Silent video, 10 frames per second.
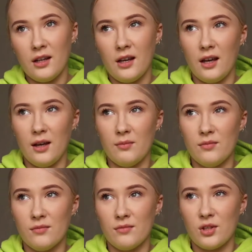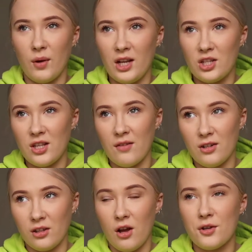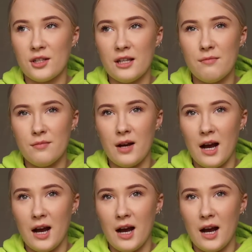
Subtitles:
So age 7 I lost him,